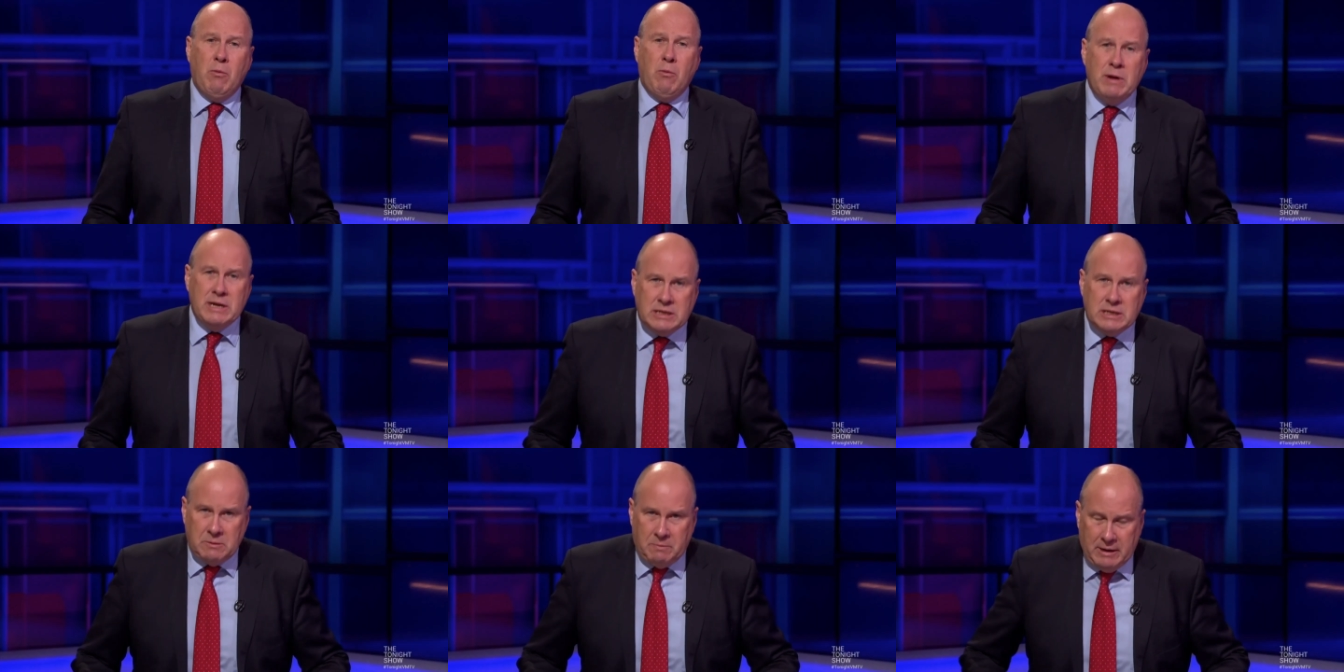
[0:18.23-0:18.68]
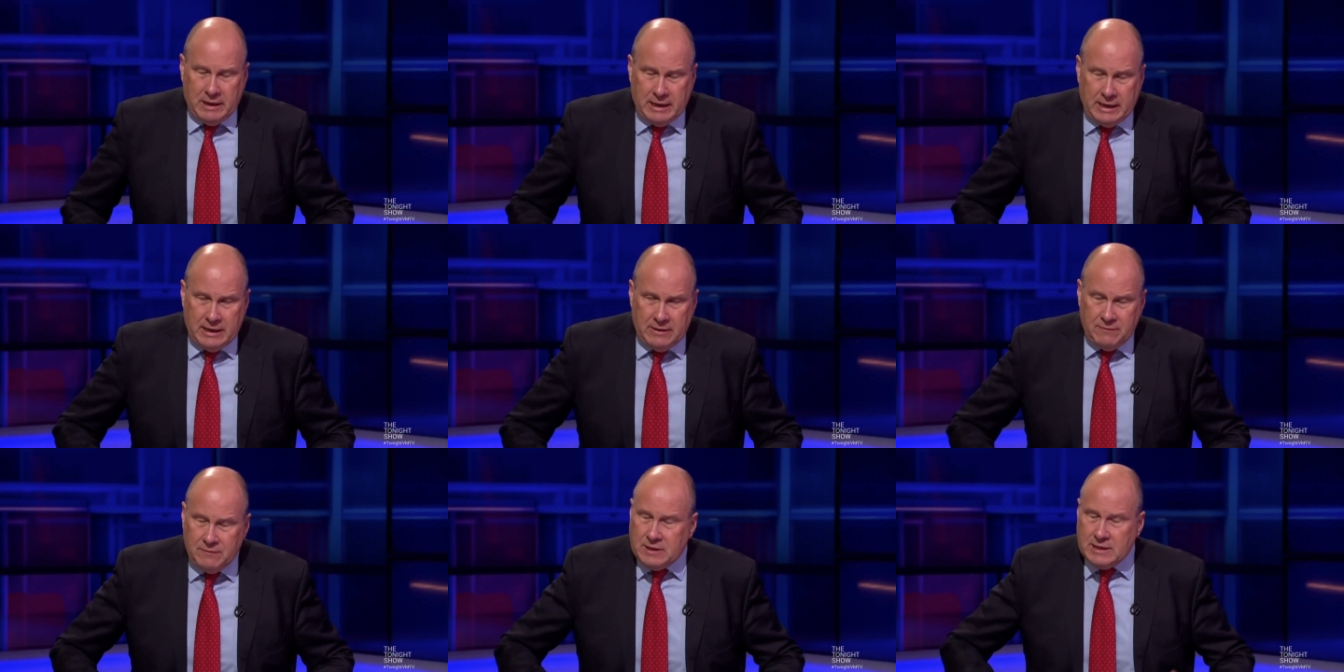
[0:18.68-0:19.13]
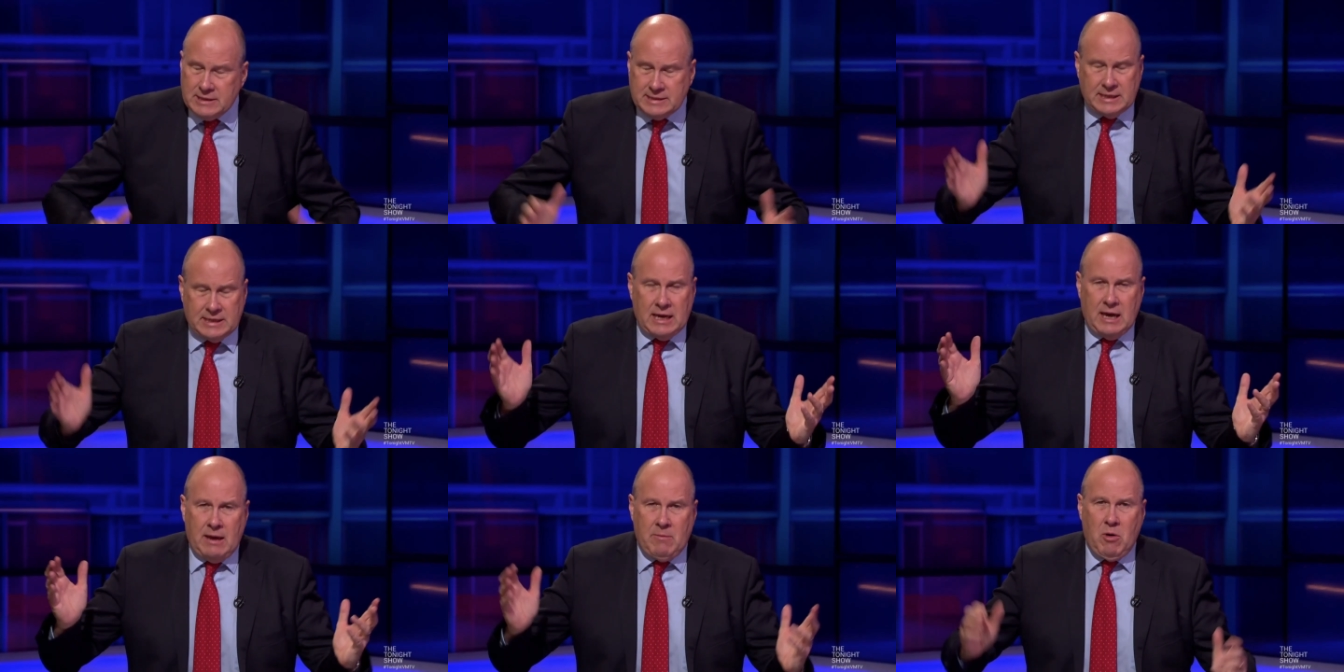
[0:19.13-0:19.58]
we to believe? The
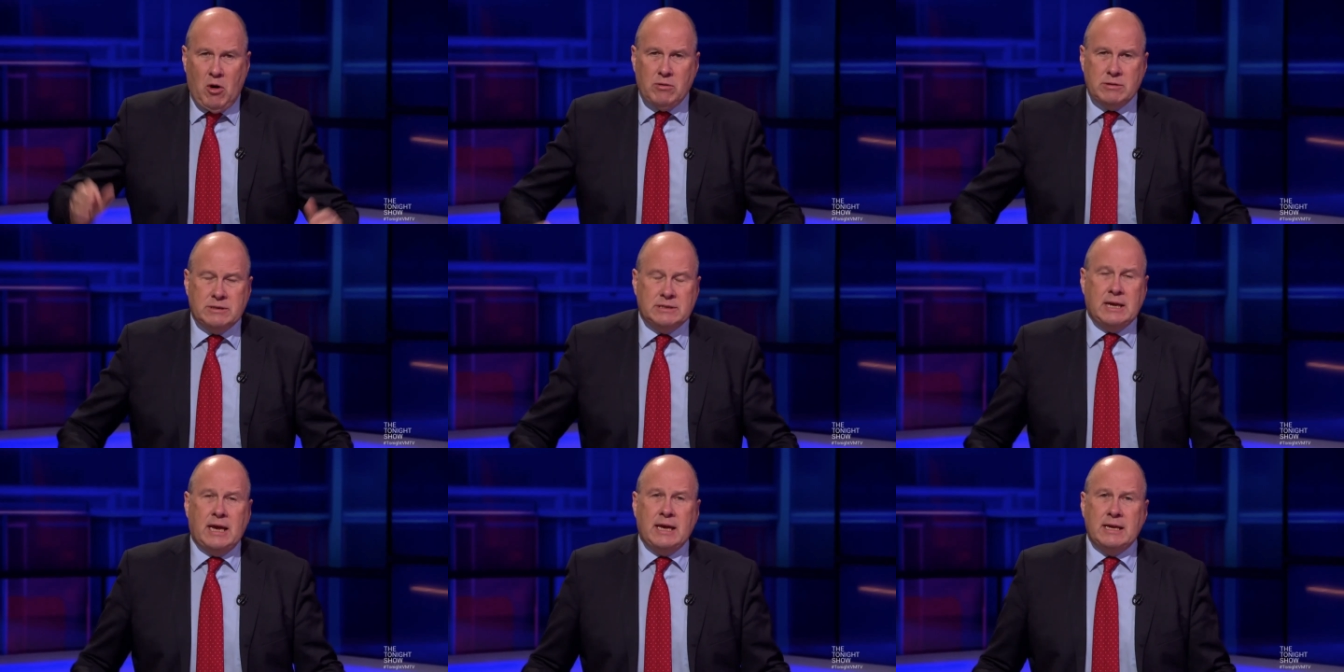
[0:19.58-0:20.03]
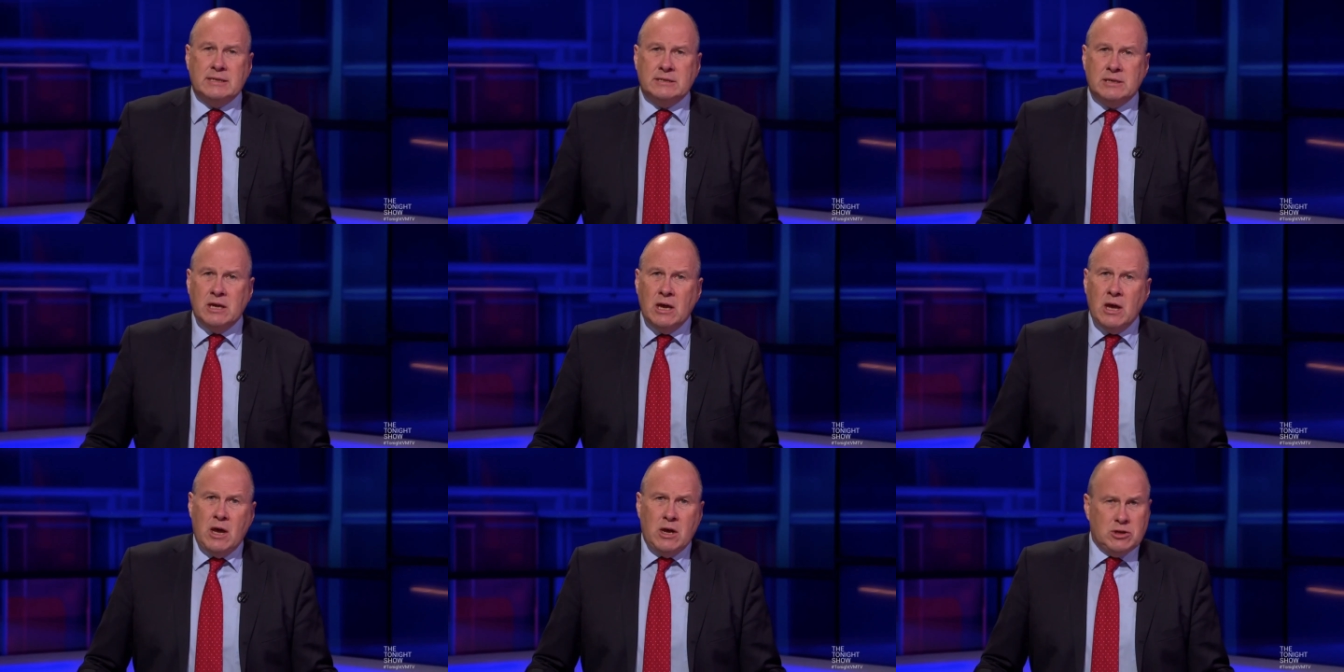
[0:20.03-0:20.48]
CMO says